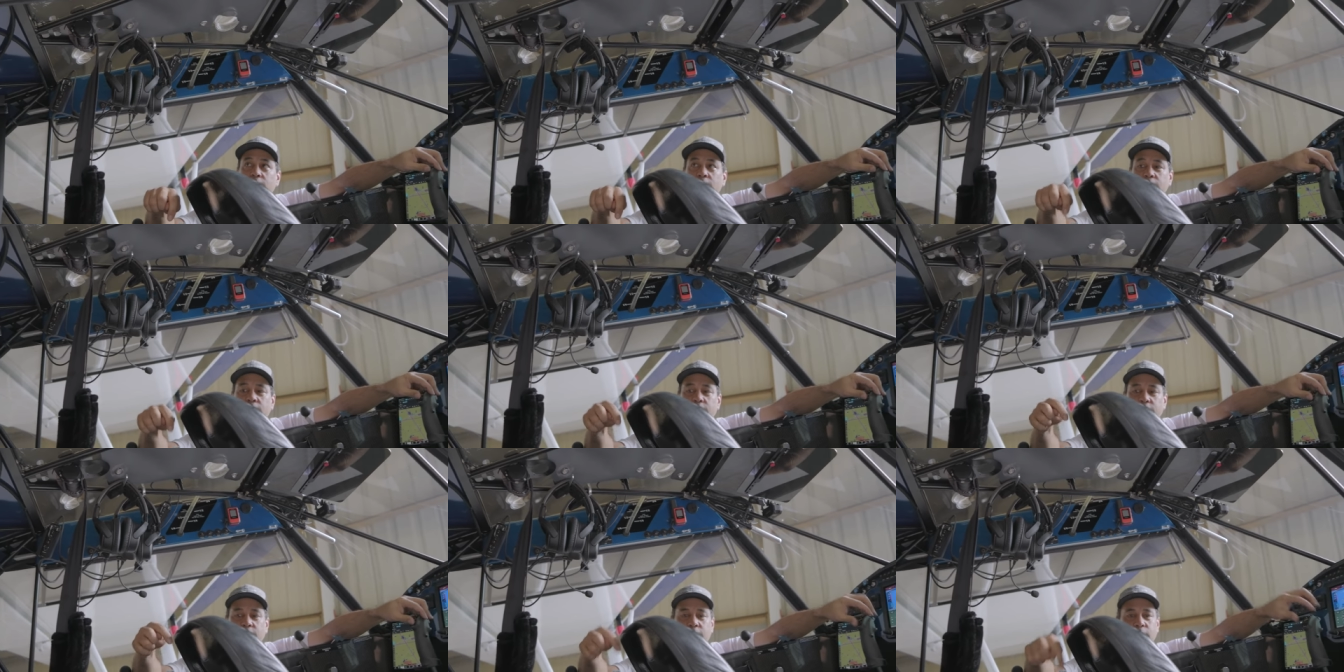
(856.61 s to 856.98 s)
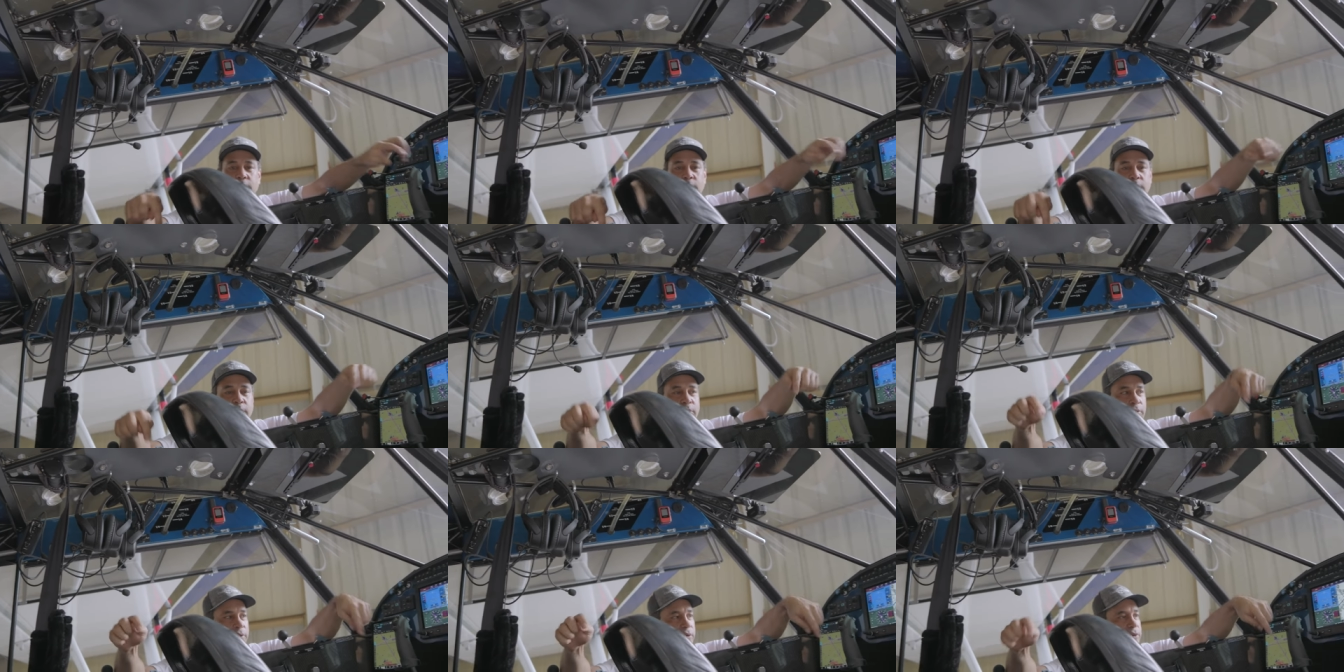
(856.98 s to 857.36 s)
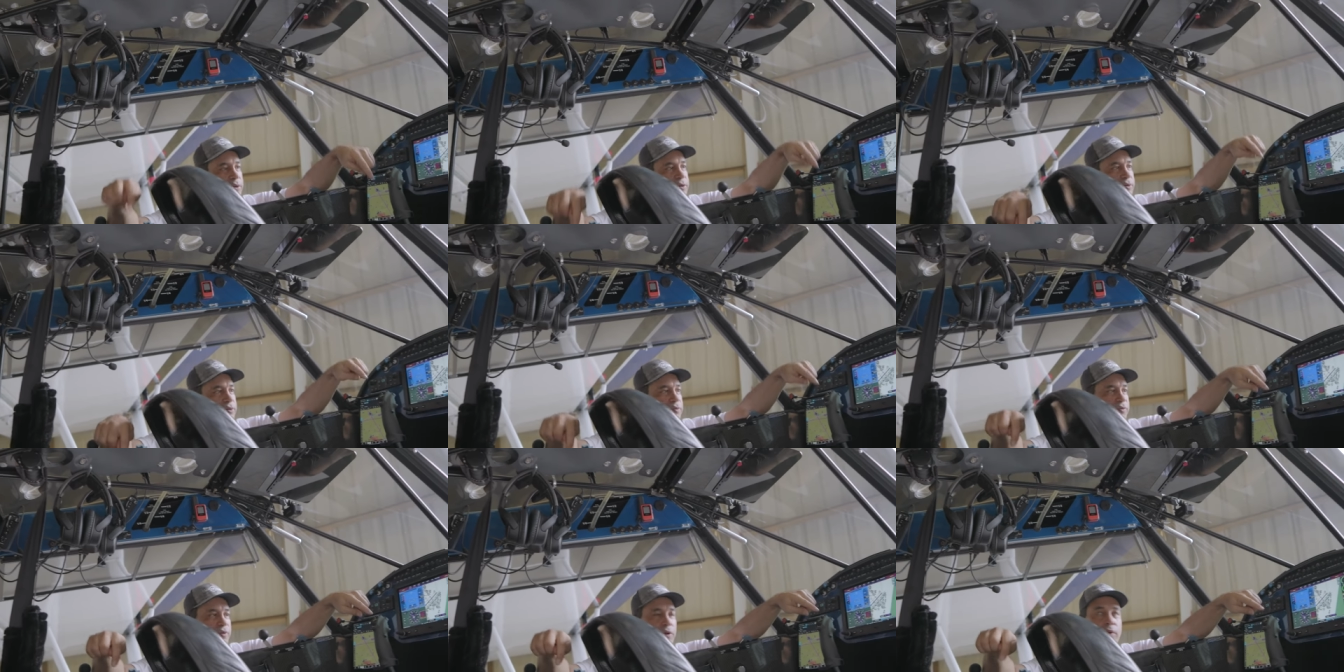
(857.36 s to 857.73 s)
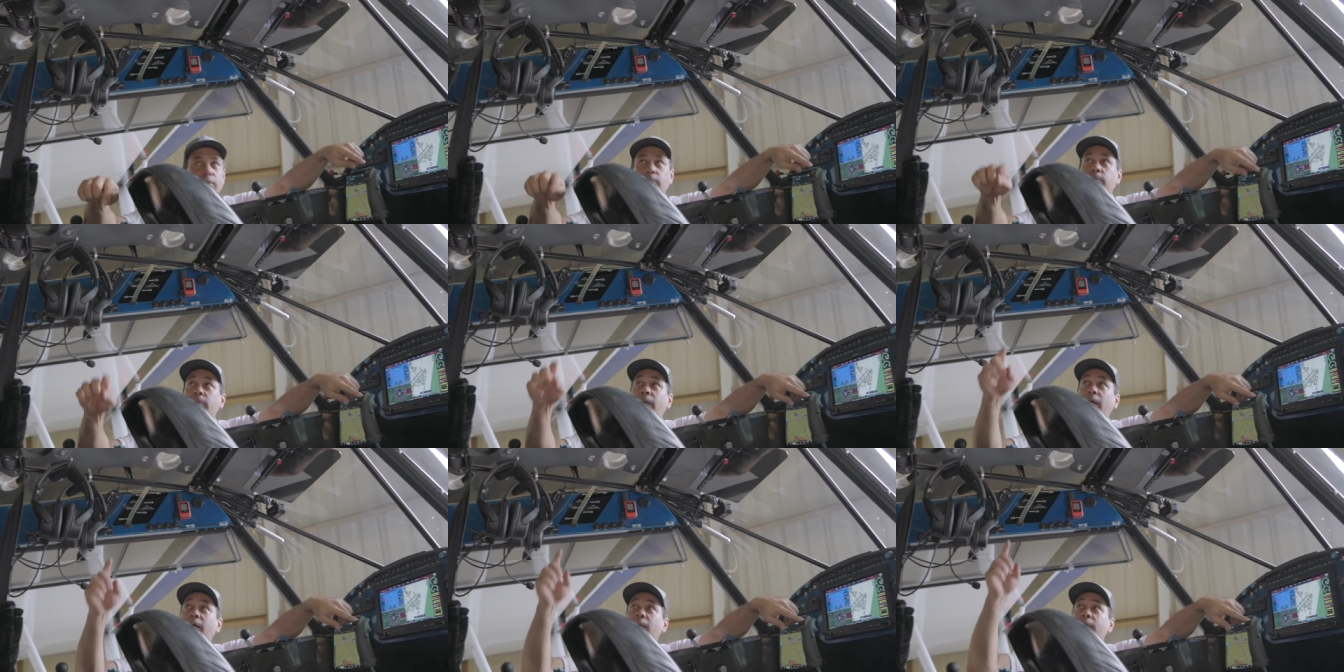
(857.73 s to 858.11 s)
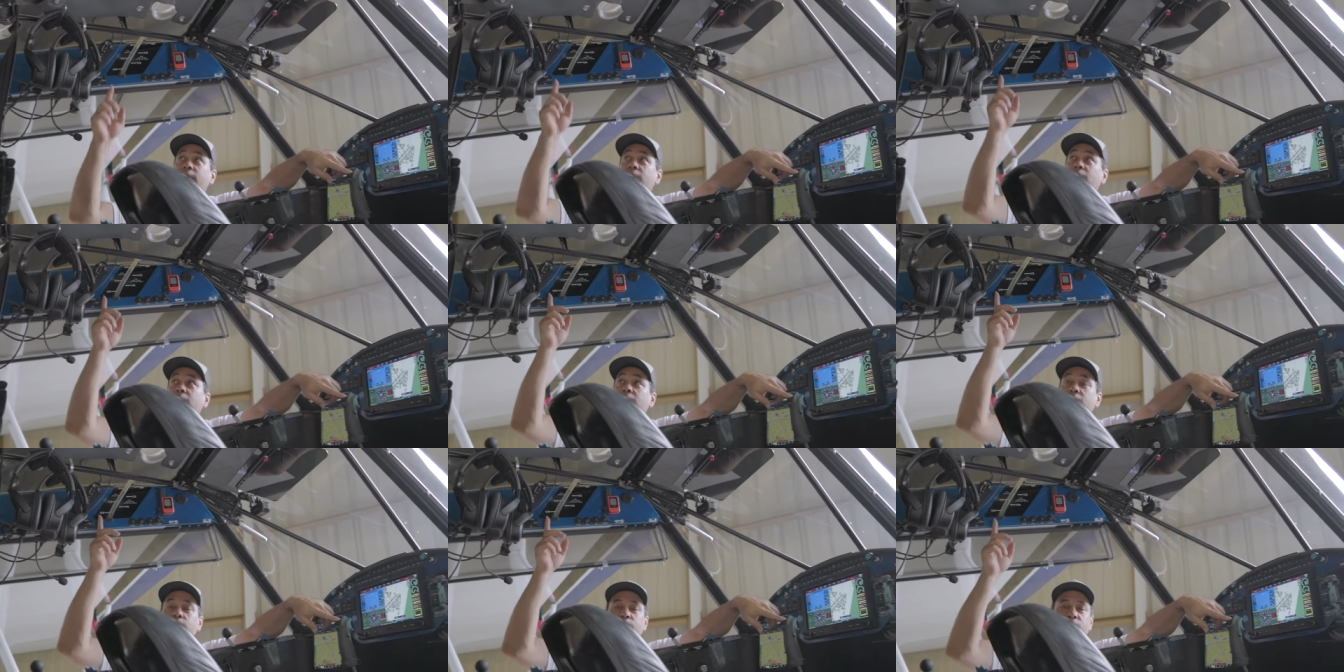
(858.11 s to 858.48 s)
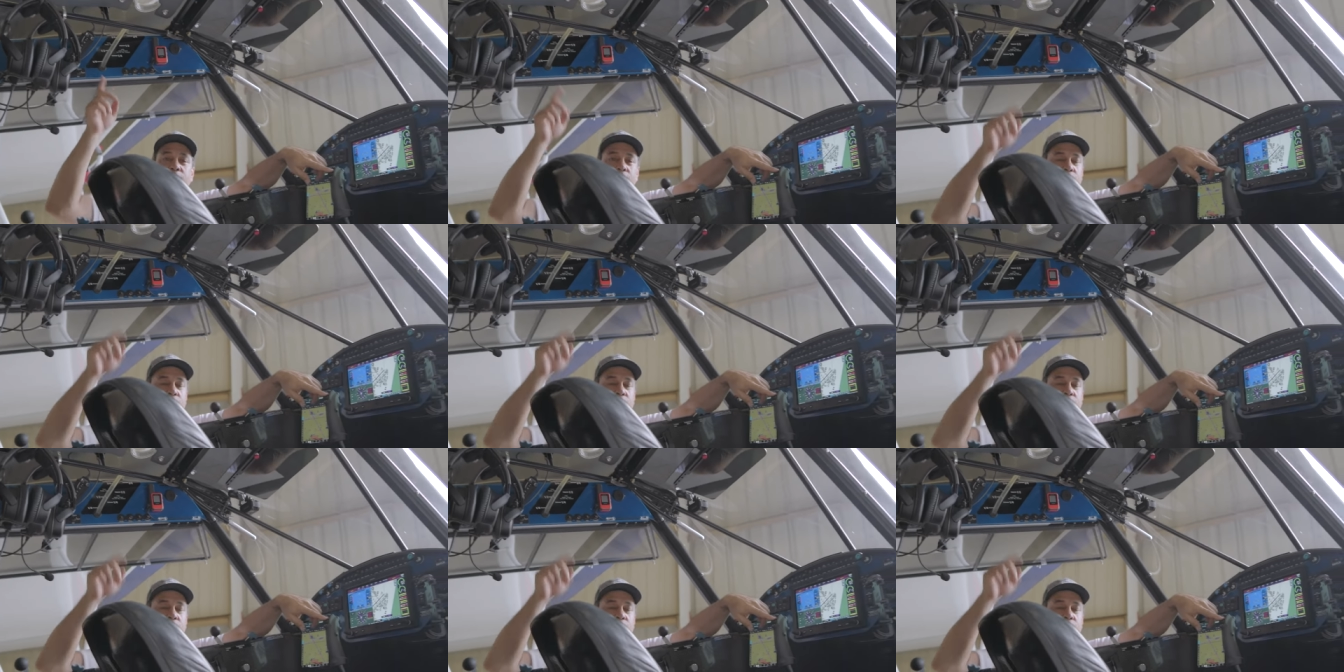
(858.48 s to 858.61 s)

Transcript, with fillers: here, whether it's front and back, that can be